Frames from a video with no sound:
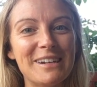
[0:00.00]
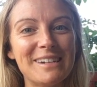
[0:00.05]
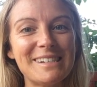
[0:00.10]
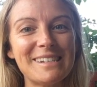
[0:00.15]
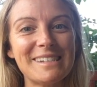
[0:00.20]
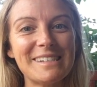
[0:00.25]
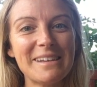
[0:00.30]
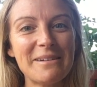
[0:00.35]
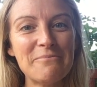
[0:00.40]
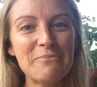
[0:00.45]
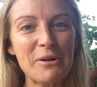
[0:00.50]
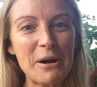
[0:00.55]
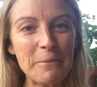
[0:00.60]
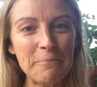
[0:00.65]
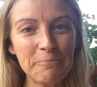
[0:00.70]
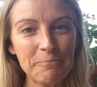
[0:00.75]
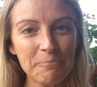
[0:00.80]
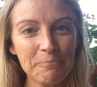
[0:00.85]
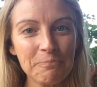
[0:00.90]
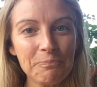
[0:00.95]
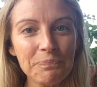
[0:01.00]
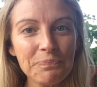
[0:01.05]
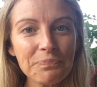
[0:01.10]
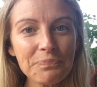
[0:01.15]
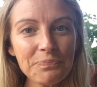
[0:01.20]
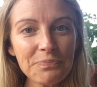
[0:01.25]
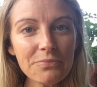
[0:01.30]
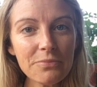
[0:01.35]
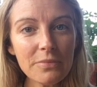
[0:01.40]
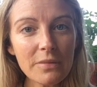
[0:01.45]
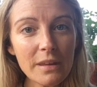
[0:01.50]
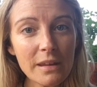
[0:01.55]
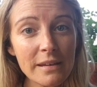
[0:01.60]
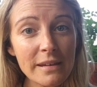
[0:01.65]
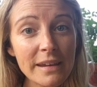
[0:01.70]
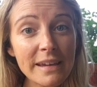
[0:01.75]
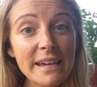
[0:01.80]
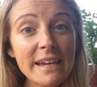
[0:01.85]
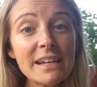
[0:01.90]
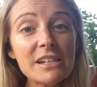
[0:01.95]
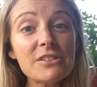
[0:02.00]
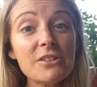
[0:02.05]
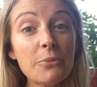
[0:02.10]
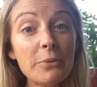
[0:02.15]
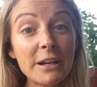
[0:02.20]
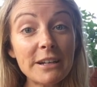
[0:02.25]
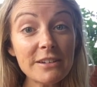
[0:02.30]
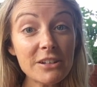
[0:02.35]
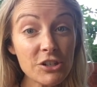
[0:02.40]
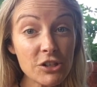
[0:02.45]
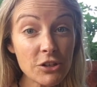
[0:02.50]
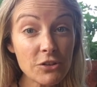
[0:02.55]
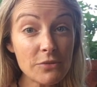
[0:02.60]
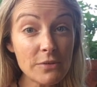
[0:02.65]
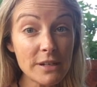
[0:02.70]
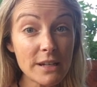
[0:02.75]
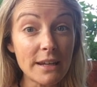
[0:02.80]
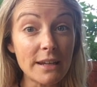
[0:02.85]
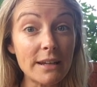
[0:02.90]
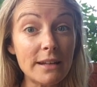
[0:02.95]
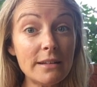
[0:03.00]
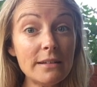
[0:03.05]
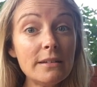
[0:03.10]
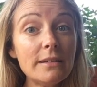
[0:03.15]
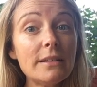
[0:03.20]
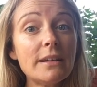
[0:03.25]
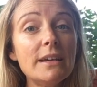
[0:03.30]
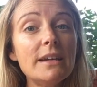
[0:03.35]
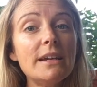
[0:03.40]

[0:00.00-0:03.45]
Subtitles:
December. So when I tuned in,